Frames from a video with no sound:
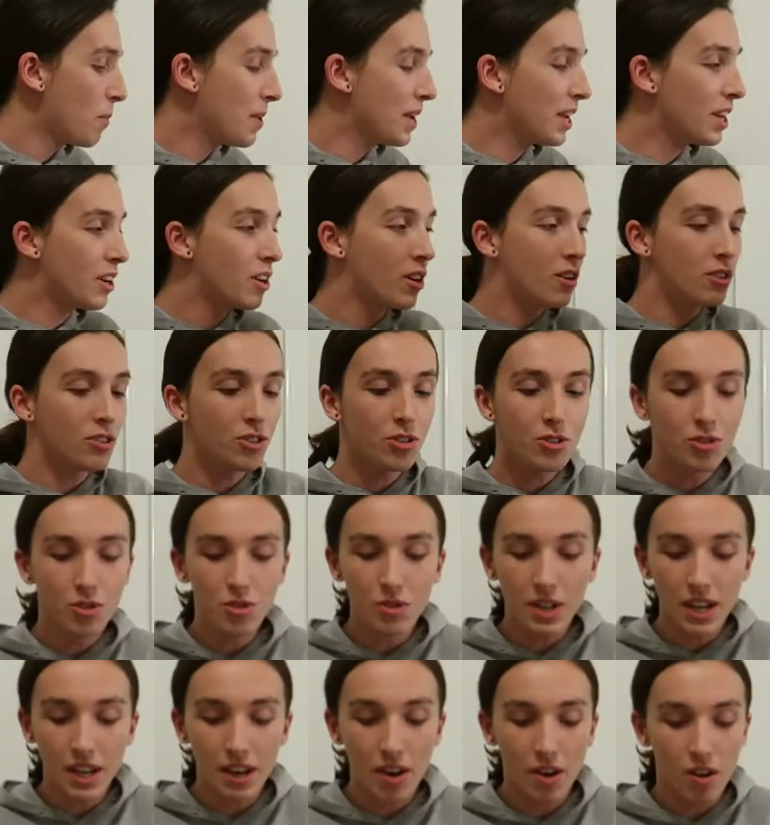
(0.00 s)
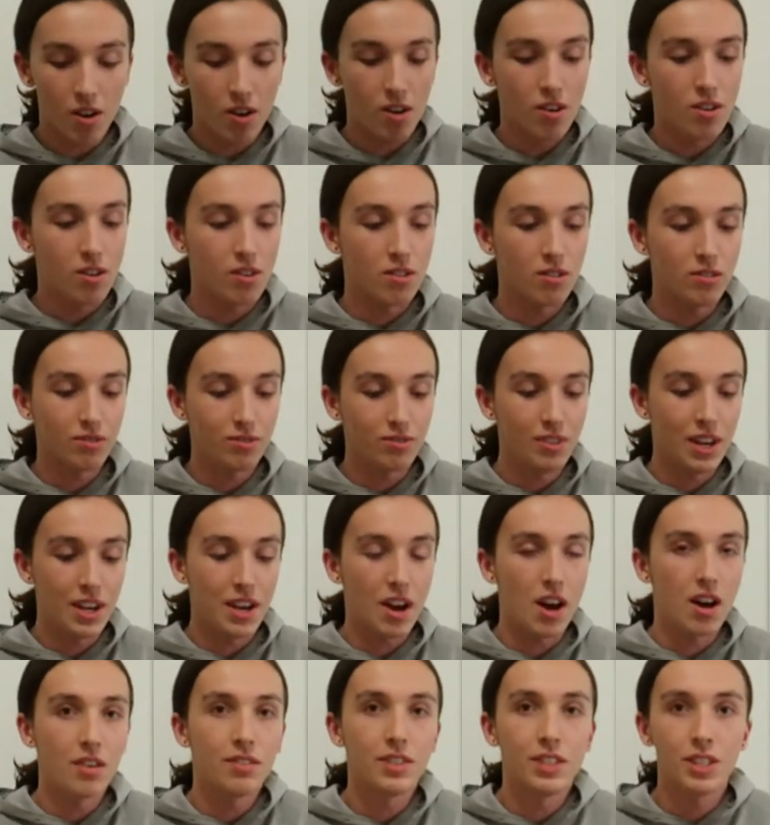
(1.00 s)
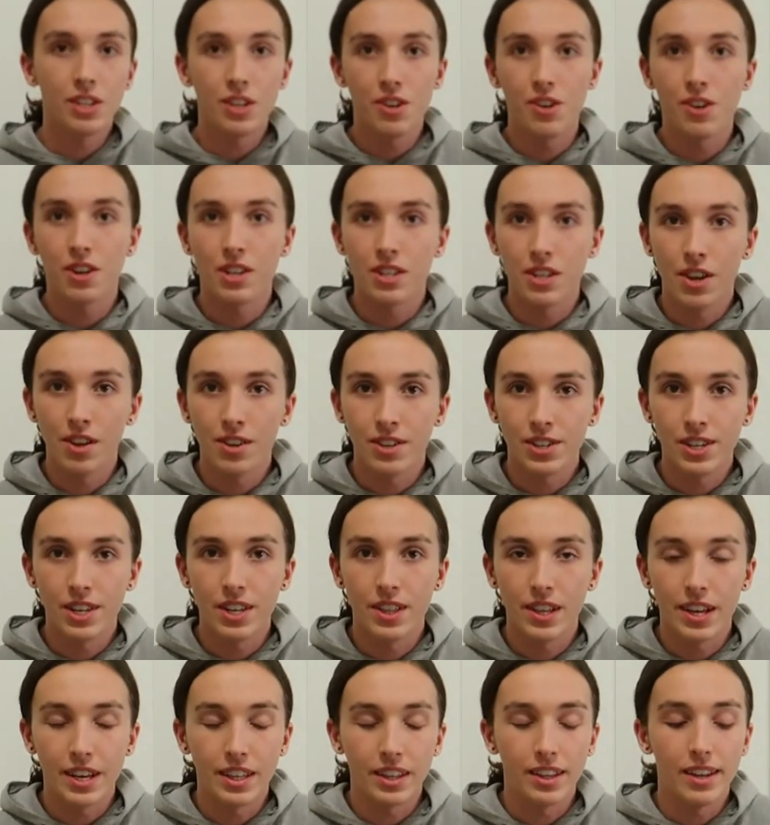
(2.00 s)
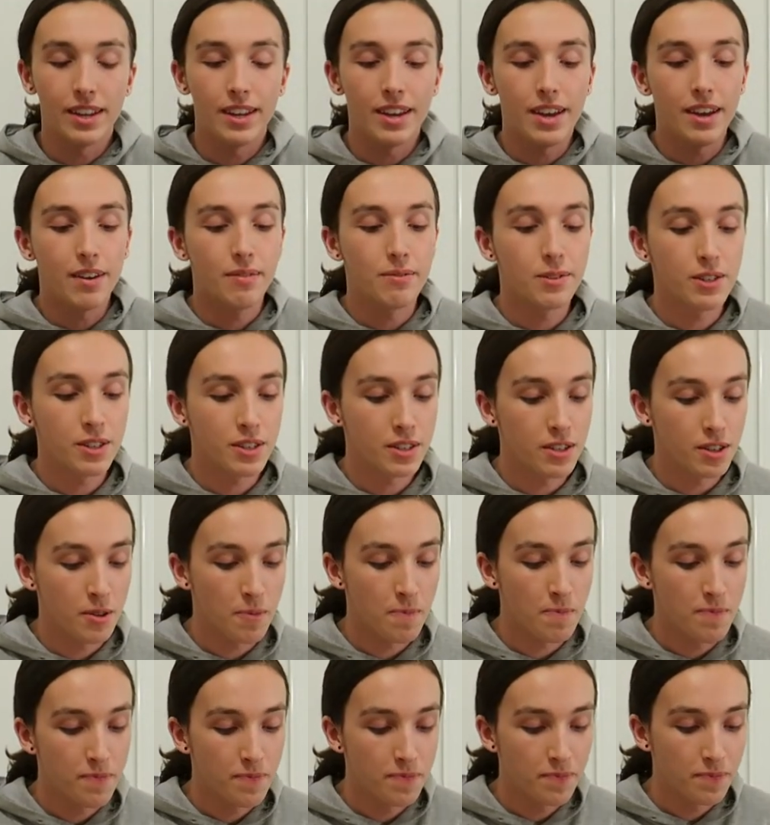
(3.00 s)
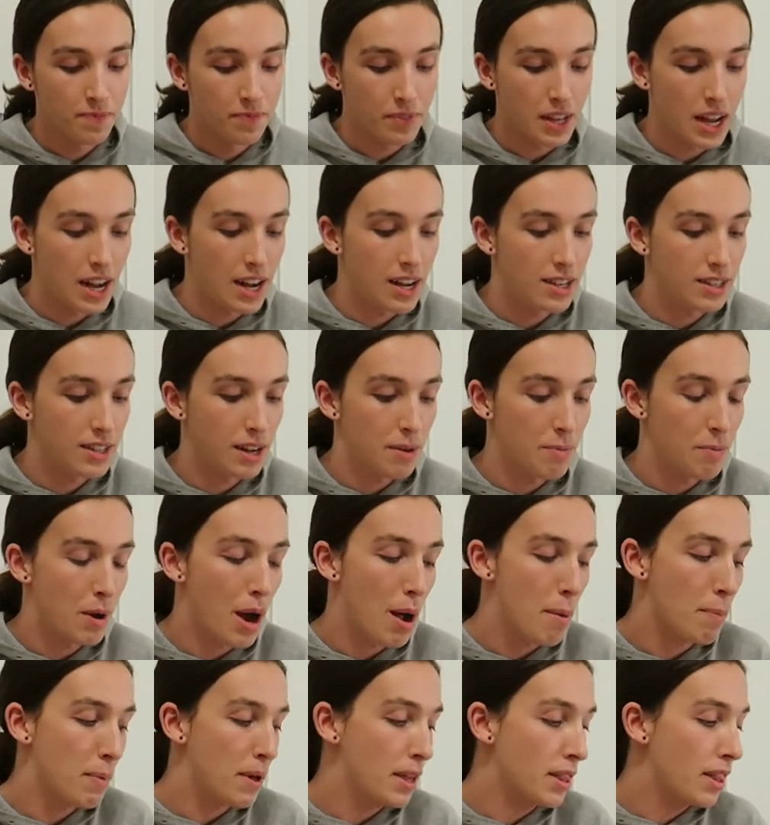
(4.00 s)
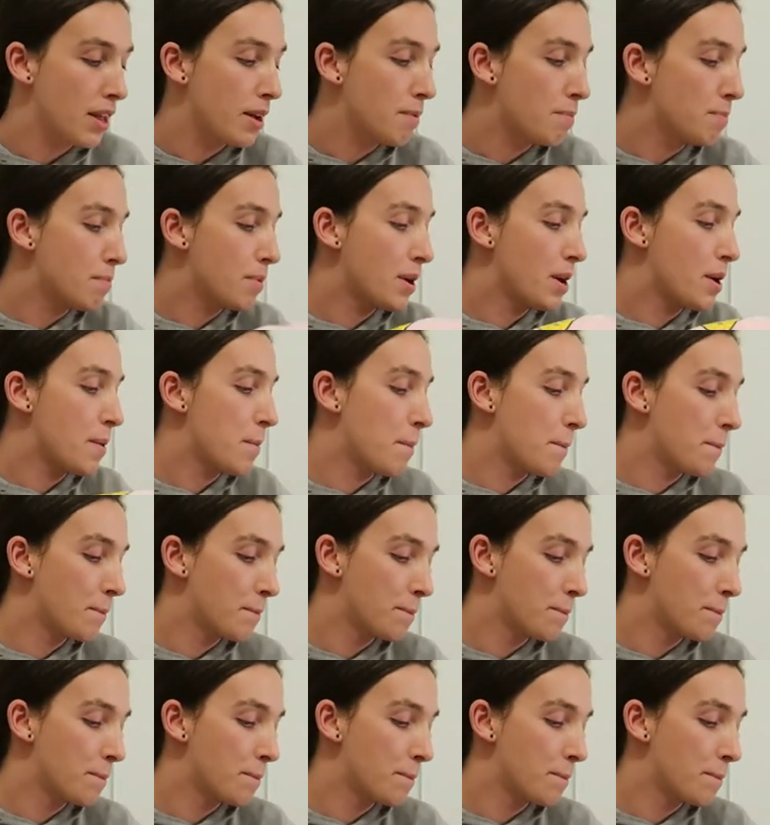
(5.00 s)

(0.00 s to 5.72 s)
But we can also do, like, a haul. Like, obviously, you're gonna see, like, the gifts as I'm wrapping them, but...